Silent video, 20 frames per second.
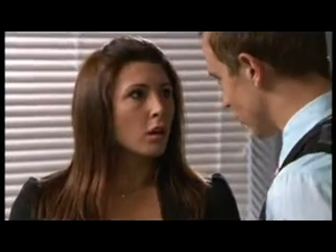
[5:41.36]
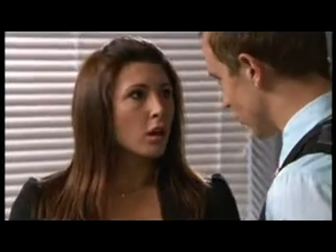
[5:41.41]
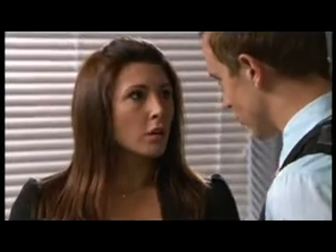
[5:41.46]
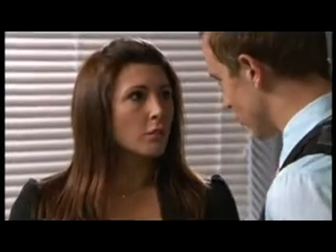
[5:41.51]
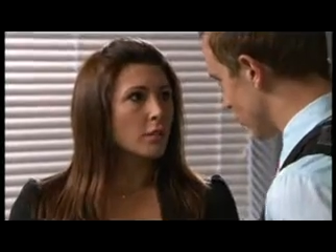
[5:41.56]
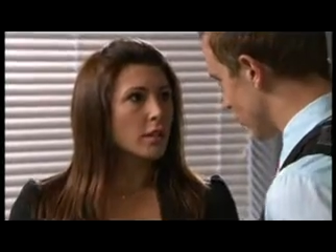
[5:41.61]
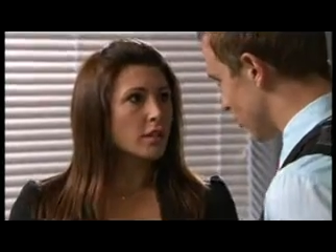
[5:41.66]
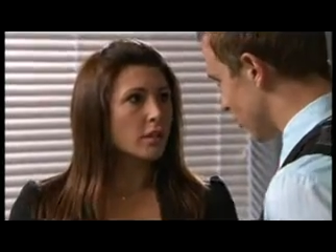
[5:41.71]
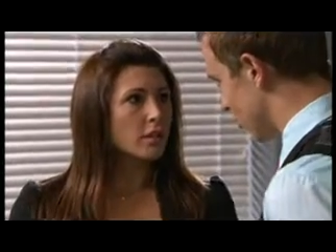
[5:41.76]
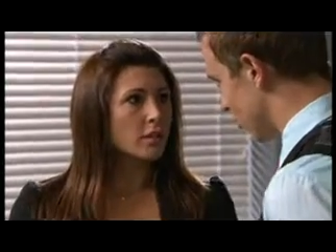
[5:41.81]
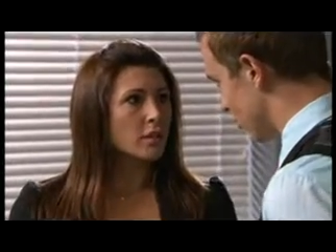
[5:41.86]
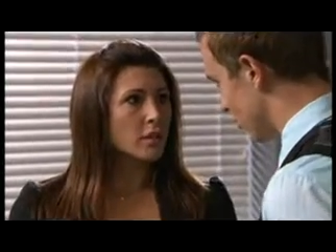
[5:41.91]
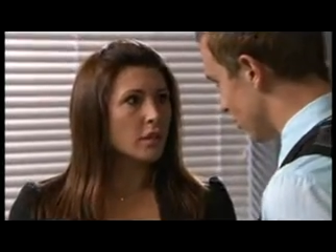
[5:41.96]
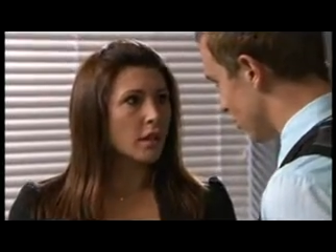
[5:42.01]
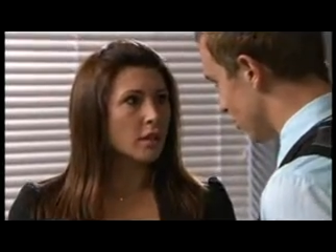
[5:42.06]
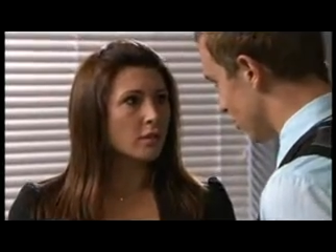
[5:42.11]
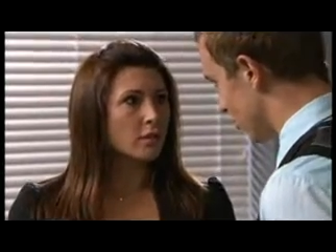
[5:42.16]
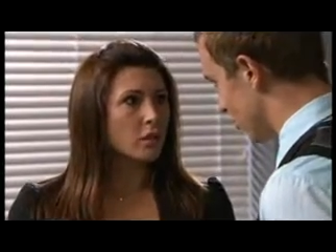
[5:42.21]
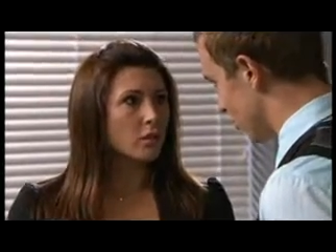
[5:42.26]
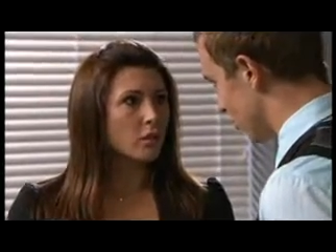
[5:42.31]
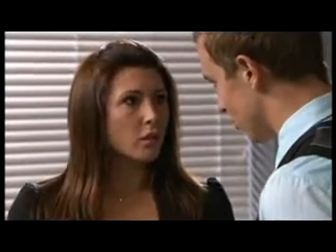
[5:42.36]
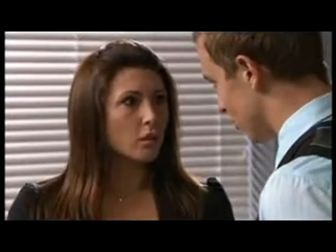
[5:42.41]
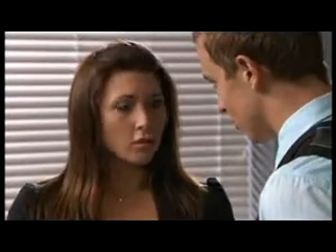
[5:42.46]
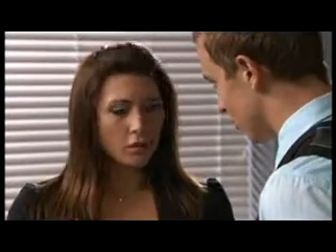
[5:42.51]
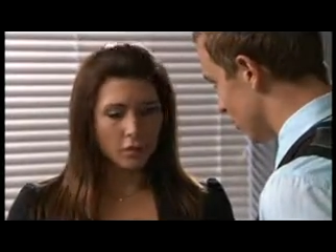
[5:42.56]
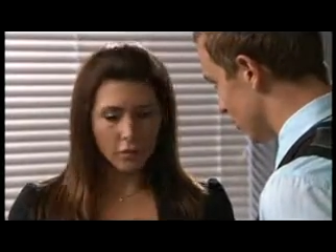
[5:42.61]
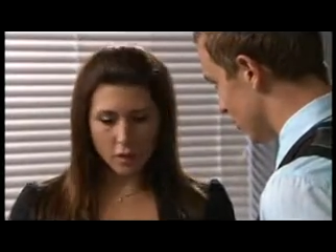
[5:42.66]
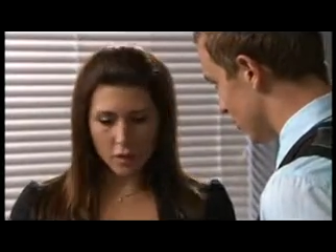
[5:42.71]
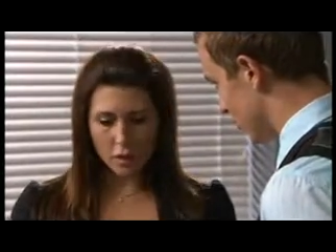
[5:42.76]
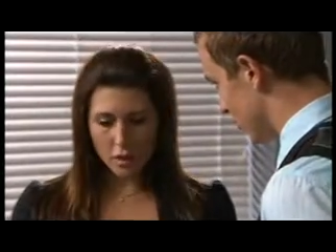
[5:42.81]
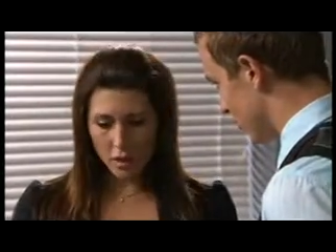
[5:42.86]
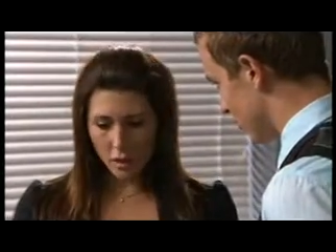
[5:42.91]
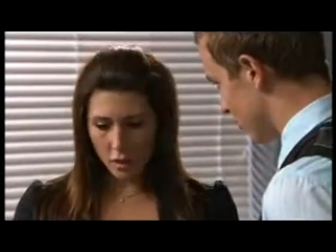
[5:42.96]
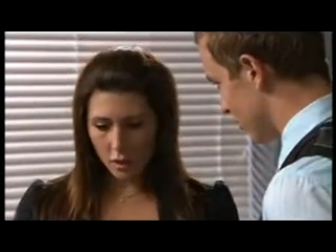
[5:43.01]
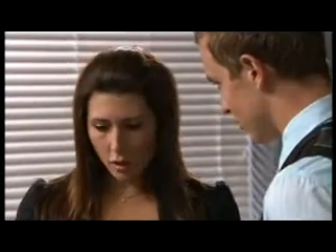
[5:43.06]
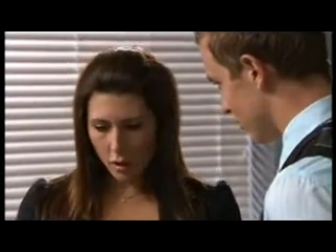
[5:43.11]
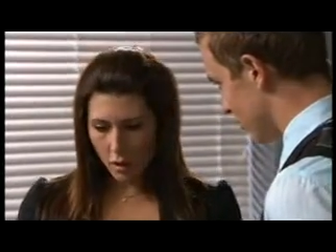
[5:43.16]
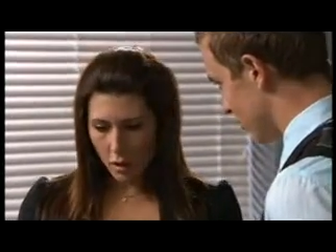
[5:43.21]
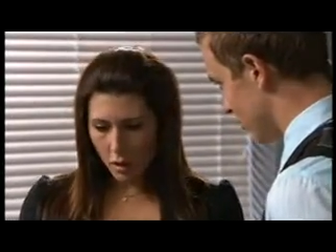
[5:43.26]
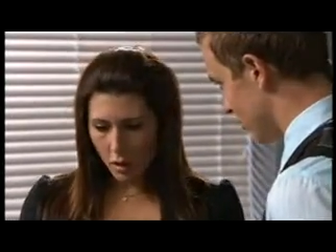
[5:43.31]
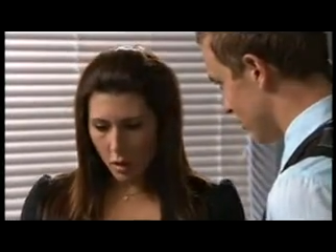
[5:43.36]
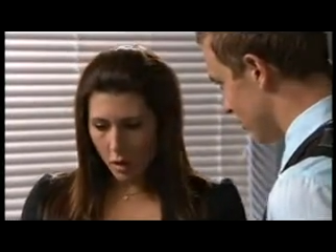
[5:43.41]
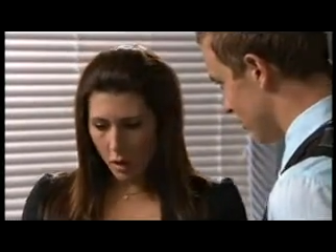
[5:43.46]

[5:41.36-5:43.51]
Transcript: I must have saved an old version.